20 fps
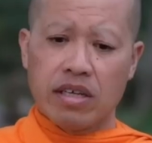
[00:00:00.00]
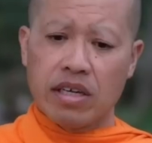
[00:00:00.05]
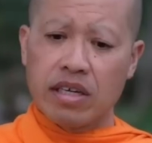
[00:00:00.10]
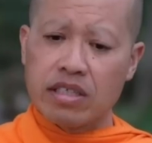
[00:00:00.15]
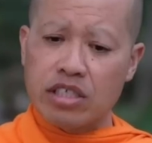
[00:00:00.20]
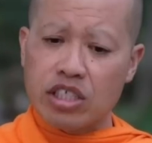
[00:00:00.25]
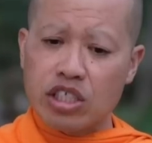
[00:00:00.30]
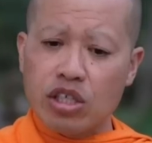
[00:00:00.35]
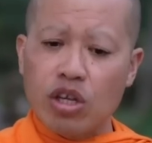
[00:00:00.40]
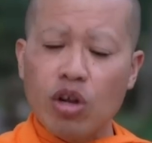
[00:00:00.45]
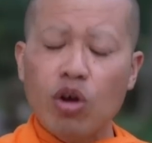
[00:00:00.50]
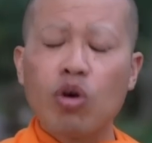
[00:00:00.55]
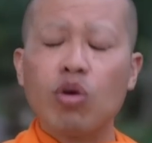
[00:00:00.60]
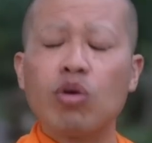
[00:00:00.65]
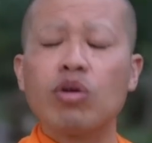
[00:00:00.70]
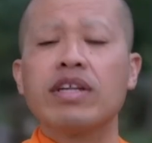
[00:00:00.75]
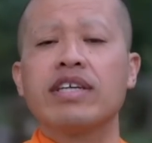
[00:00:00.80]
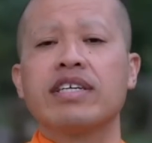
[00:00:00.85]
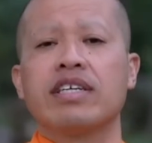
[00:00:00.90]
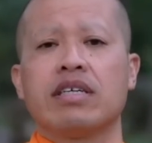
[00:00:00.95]
And
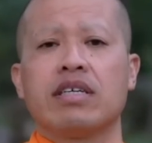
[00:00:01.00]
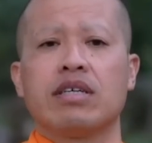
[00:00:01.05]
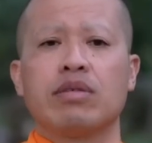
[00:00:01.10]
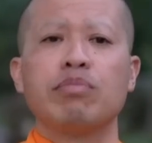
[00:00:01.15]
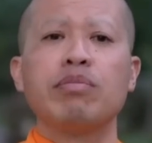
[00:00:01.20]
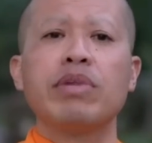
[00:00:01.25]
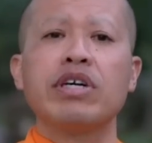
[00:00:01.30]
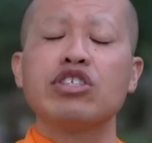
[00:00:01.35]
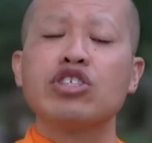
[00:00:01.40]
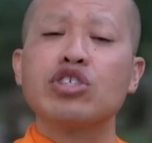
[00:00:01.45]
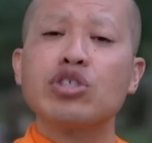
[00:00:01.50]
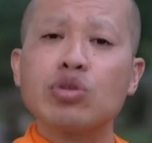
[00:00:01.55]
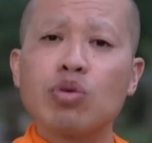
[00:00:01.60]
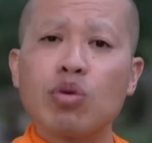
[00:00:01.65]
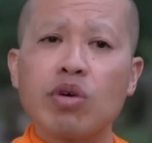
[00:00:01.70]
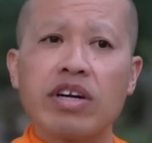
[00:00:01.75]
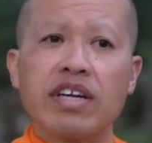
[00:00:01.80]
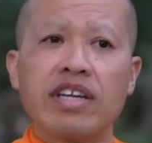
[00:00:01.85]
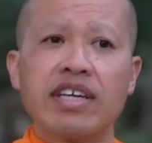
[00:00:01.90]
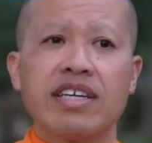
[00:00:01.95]
slowly but
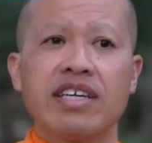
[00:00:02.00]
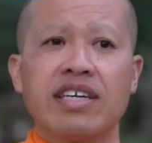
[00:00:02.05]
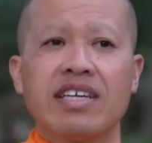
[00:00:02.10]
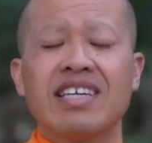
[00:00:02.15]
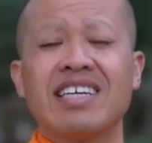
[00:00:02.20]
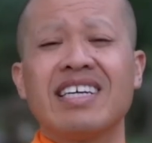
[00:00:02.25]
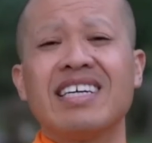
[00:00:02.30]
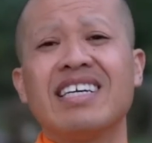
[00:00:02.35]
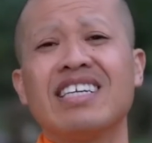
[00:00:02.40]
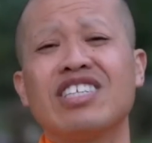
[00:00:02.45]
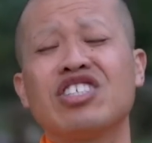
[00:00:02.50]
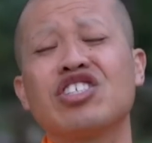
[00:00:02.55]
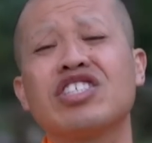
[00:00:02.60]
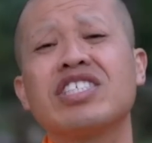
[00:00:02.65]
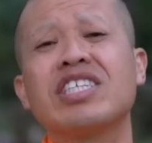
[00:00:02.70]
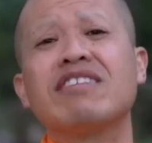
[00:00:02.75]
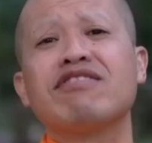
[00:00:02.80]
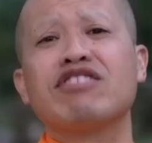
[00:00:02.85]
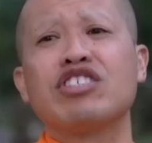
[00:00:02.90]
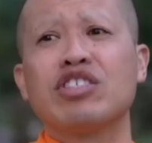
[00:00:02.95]
surely, it
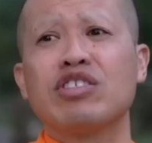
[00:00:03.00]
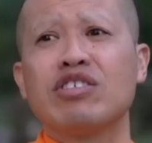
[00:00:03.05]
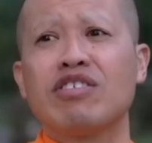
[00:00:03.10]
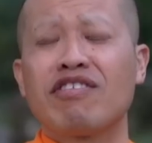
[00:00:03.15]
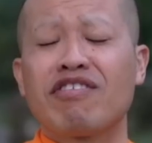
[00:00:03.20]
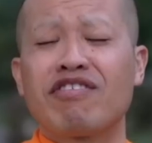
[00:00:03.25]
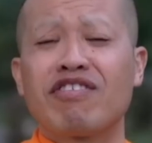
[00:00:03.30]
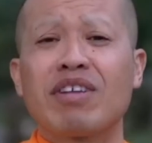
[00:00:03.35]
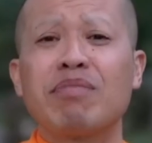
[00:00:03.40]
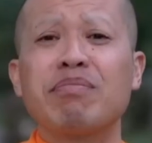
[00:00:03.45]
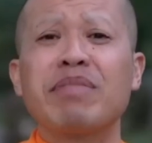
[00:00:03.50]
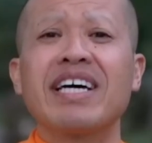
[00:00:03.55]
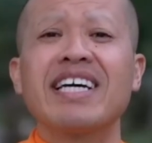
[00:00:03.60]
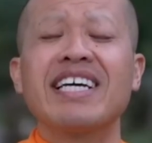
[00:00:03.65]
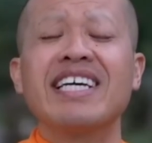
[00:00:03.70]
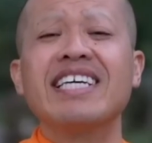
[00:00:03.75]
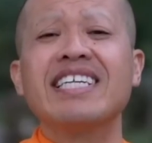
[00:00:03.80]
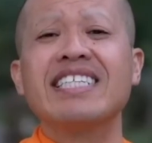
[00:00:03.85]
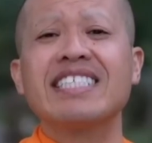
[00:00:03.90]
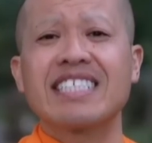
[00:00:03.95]
shifts you from the
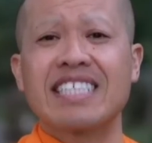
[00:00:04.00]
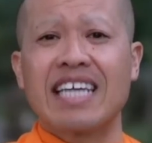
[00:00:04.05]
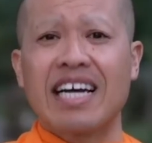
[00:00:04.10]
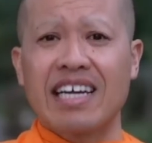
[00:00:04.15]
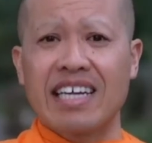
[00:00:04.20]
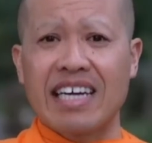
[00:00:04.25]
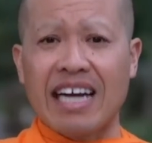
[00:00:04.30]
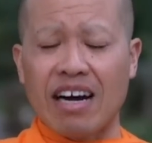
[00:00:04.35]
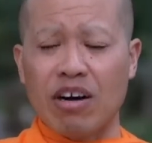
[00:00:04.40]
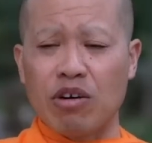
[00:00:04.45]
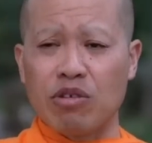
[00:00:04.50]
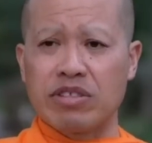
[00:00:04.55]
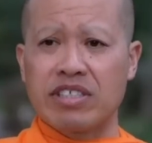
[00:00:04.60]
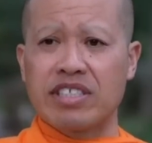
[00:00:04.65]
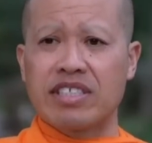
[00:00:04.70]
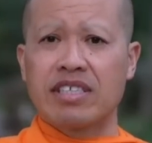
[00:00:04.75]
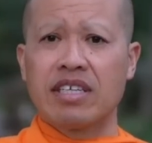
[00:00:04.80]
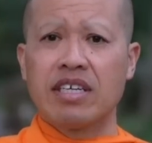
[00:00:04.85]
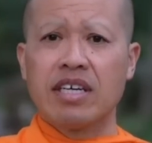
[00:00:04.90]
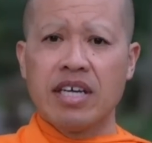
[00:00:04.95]
inside
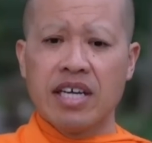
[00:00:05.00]
out.